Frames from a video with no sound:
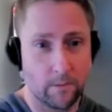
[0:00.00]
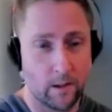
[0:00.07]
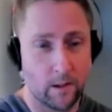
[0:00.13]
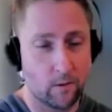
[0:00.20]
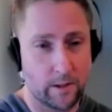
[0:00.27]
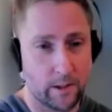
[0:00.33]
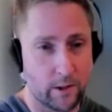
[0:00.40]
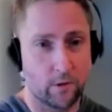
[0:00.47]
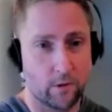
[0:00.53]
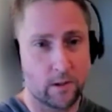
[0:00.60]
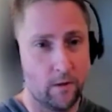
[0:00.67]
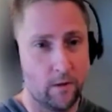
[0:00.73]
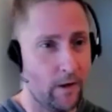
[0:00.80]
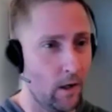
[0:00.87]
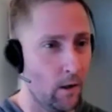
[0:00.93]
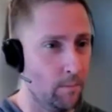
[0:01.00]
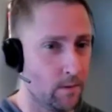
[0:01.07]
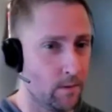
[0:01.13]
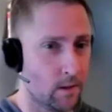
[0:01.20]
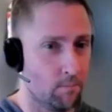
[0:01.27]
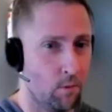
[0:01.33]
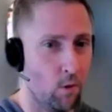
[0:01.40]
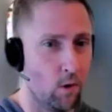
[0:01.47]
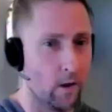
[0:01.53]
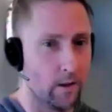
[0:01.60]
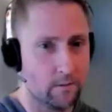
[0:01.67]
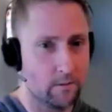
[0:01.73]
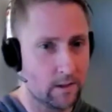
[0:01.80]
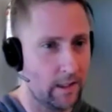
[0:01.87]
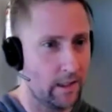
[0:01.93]
digital self-help support
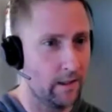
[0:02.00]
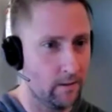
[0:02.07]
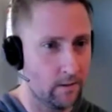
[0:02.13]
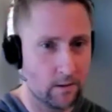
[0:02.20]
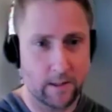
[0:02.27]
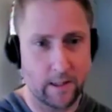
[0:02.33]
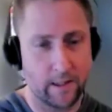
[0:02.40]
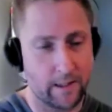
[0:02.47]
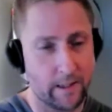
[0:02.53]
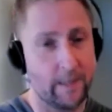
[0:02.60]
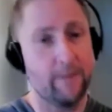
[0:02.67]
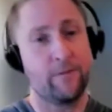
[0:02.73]
kind of thing,